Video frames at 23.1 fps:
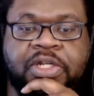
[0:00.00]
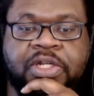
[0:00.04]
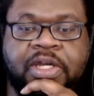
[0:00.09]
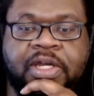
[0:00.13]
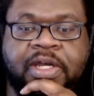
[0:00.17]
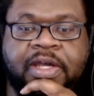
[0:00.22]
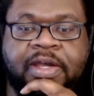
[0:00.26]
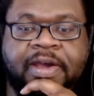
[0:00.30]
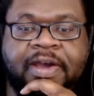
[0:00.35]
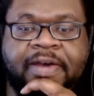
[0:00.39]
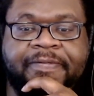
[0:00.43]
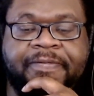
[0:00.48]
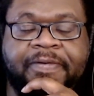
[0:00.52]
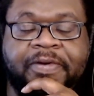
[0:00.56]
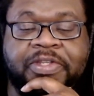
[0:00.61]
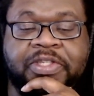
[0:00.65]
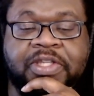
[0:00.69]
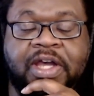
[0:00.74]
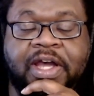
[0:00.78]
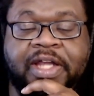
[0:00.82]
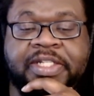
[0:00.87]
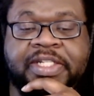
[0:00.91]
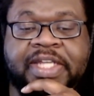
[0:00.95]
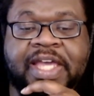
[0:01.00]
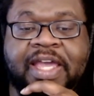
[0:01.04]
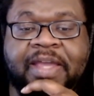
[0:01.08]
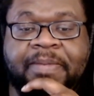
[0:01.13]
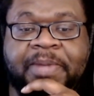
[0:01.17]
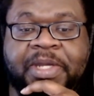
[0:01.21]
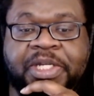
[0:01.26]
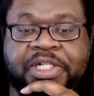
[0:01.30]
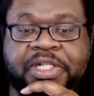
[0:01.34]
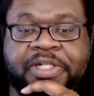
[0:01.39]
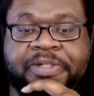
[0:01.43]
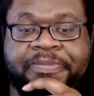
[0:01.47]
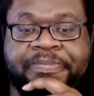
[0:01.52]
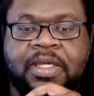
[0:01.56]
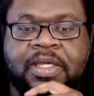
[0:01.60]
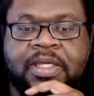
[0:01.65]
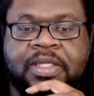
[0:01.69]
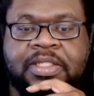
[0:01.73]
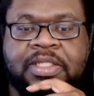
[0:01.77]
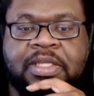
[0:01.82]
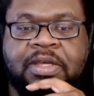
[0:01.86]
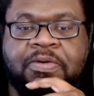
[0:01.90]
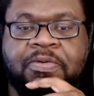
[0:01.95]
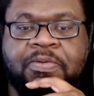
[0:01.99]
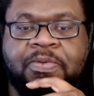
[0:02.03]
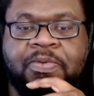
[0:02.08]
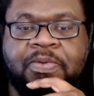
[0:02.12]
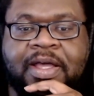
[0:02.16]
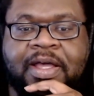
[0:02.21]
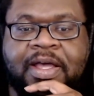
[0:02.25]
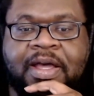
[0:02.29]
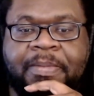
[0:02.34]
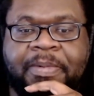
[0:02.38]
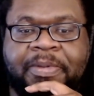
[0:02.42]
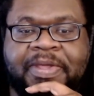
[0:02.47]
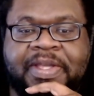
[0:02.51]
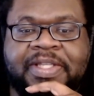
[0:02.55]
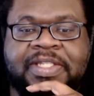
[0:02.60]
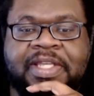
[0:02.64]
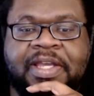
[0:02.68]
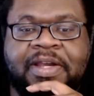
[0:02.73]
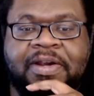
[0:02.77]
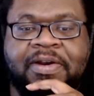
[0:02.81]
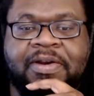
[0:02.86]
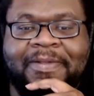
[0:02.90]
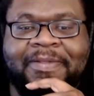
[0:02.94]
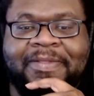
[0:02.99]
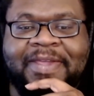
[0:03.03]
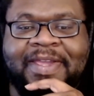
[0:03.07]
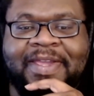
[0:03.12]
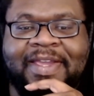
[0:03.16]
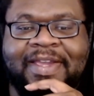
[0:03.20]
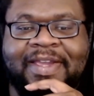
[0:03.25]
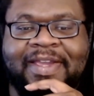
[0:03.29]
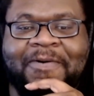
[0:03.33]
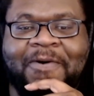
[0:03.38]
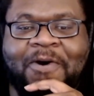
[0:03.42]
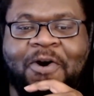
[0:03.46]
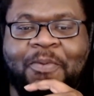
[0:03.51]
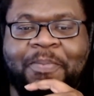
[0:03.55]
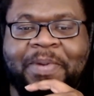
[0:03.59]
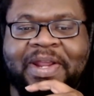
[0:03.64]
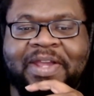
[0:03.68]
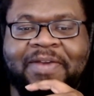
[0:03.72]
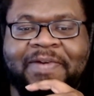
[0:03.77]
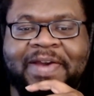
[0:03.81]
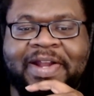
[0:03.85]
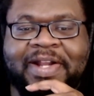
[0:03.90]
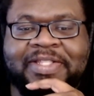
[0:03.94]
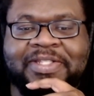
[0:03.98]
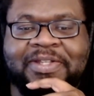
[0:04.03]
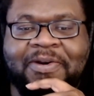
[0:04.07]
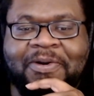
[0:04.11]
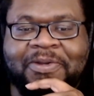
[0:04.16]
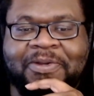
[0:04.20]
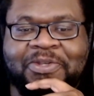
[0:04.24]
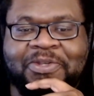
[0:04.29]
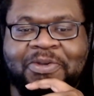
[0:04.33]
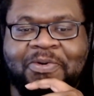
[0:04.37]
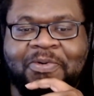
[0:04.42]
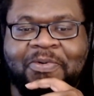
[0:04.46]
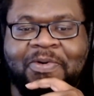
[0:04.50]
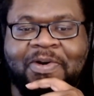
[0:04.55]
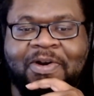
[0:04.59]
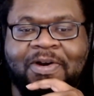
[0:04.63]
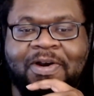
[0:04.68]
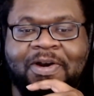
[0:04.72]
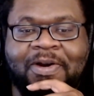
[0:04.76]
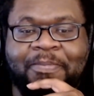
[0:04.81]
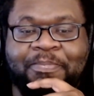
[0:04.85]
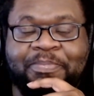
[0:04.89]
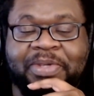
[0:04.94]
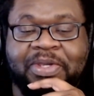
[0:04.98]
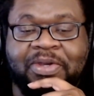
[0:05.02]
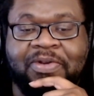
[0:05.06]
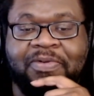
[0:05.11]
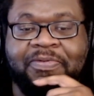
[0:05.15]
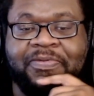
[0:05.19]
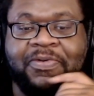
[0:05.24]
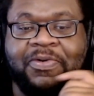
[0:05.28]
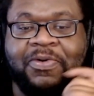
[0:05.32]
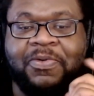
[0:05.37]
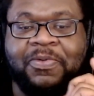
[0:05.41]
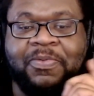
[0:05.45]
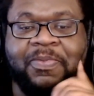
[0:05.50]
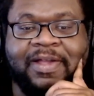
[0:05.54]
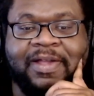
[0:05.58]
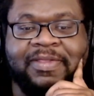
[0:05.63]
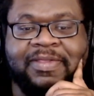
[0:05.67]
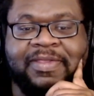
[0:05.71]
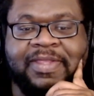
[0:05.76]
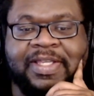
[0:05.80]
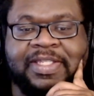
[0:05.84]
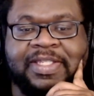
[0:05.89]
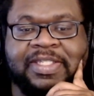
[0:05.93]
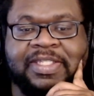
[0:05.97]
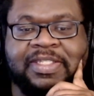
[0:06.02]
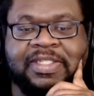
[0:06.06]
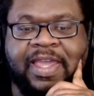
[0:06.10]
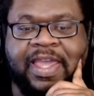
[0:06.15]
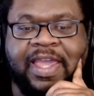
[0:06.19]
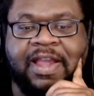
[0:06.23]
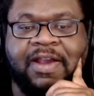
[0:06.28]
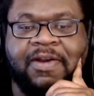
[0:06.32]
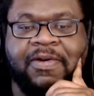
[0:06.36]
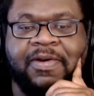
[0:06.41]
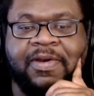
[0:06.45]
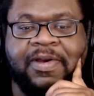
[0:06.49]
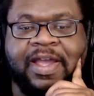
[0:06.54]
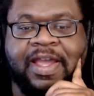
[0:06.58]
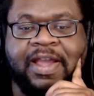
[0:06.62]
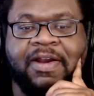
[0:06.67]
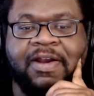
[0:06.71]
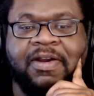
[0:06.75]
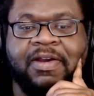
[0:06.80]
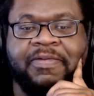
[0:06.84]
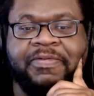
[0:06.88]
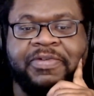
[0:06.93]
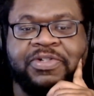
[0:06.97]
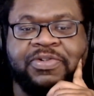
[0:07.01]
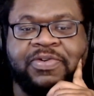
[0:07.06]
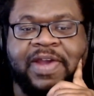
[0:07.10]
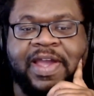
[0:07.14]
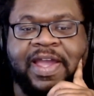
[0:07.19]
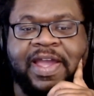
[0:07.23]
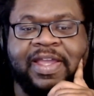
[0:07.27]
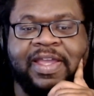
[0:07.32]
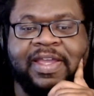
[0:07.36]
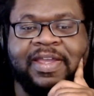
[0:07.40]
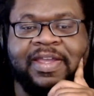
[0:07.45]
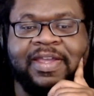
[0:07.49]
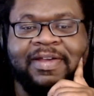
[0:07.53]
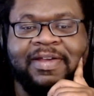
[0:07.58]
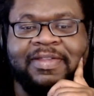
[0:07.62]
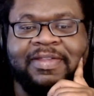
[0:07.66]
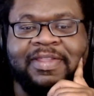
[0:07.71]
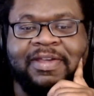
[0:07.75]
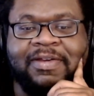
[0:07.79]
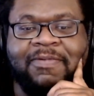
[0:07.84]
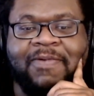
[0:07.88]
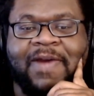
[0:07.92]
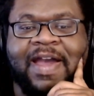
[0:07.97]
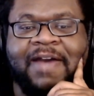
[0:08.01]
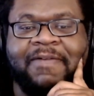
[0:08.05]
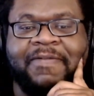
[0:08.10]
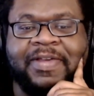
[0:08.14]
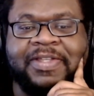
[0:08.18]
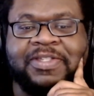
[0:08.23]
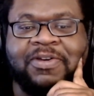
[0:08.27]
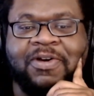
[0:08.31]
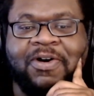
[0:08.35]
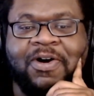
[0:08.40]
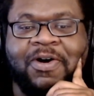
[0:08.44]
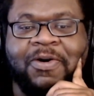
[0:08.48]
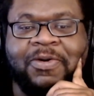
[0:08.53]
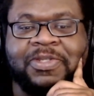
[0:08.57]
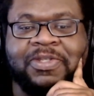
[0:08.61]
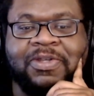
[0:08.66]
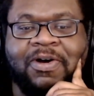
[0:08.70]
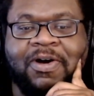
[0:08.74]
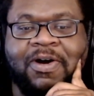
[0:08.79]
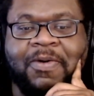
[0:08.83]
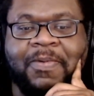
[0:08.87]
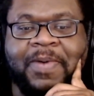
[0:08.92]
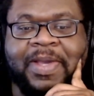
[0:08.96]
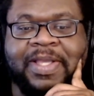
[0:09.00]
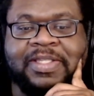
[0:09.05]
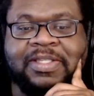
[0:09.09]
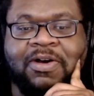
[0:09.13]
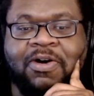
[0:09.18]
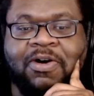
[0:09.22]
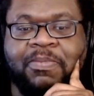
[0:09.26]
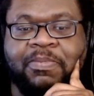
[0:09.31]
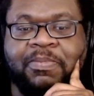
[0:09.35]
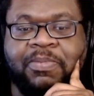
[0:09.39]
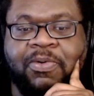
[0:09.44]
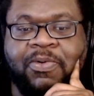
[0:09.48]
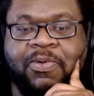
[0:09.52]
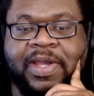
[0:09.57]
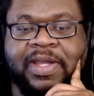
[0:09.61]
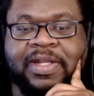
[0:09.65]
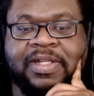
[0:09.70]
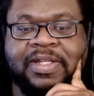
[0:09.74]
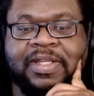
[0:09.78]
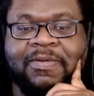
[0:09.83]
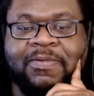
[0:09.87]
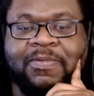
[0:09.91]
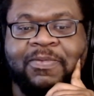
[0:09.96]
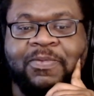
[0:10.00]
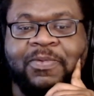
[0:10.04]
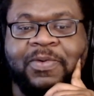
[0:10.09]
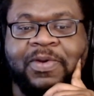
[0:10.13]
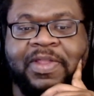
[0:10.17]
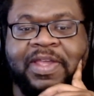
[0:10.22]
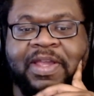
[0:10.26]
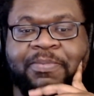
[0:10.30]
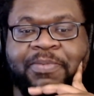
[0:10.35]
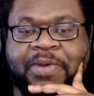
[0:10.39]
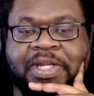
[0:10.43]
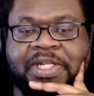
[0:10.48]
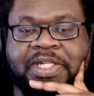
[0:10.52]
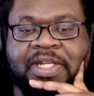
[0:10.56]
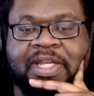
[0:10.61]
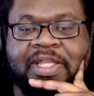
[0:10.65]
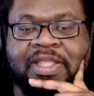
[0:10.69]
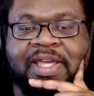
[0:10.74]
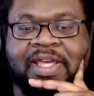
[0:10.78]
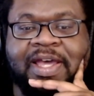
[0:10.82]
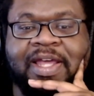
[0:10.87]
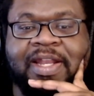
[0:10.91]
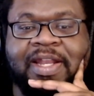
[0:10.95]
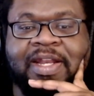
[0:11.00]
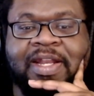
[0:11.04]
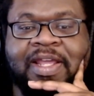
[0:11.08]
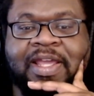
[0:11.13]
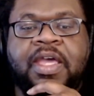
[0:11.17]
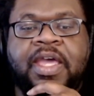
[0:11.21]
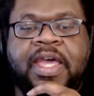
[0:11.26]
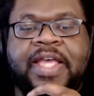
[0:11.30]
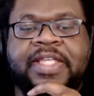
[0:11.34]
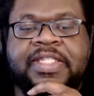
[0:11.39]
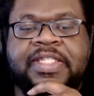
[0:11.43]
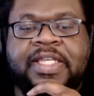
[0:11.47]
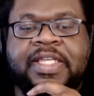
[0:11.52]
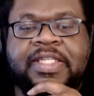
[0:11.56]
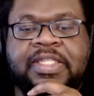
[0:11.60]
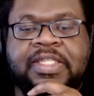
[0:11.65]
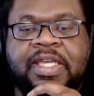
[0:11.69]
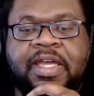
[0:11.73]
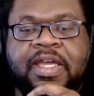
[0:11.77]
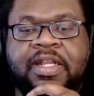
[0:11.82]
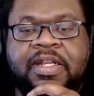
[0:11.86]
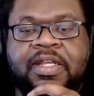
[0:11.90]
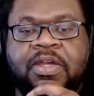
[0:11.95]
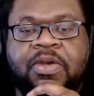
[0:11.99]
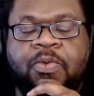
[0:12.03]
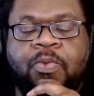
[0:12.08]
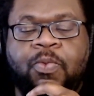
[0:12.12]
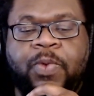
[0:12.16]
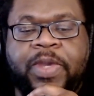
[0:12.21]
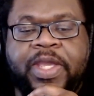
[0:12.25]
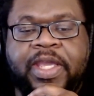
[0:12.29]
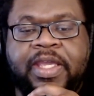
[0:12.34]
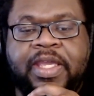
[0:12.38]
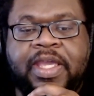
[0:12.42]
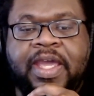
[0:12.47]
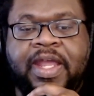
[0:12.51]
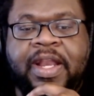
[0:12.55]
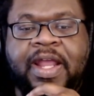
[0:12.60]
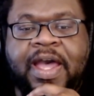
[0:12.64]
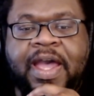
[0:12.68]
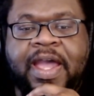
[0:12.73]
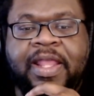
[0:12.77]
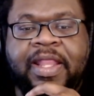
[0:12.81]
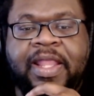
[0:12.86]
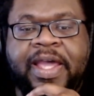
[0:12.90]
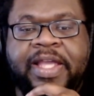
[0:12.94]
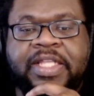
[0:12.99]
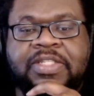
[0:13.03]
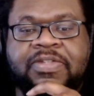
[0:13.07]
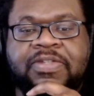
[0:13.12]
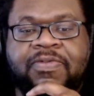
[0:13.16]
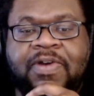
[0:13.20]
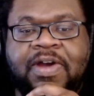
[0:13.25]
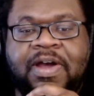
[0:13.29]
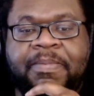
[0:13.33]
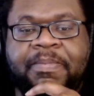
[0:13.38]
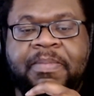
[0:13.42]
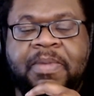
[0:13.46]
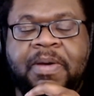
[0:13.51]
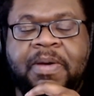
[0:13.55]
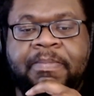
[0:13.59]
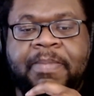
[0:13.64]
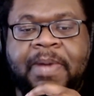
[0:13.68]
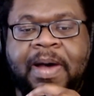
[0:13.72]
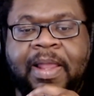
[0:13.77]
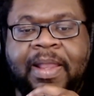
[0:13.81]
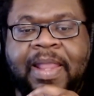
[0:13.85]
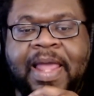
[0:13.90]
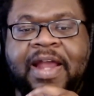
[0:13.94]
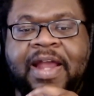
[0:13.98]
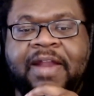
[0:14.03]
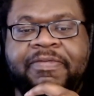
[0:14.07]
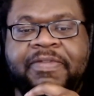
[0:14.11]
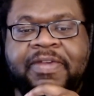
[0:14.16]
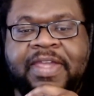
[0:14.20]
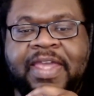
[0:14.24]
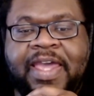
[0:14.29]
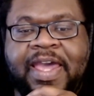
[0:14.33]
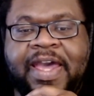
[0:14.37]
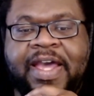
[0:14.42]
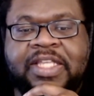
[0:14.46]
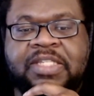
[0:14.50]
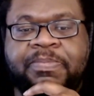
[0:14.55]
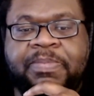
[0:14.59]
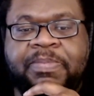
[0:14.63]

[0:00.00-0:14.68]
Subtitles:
a first contact mission. So couple things here. The opening credits also are beautiful. This era of Trek, the graphics are always on point. Really appreciate that. As I said, we get highlights from a lot of the cast,